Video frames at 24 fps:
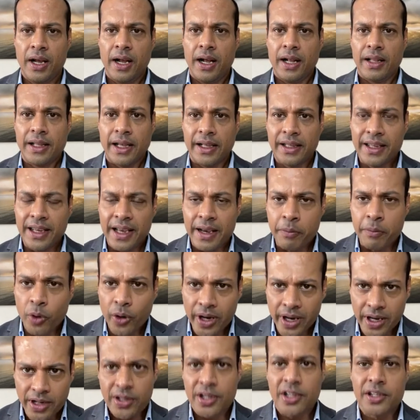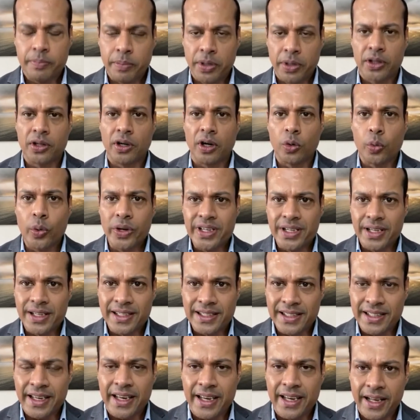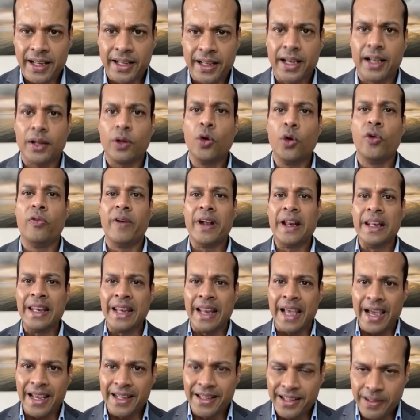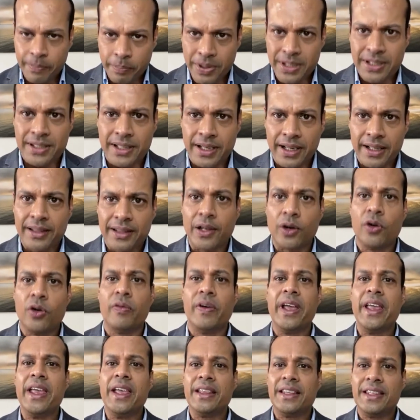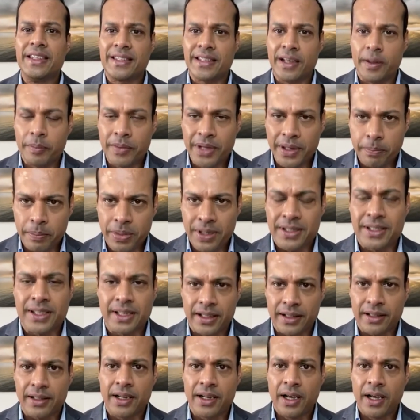that the MOH has put out, which is saying that over 90% and over 80-something%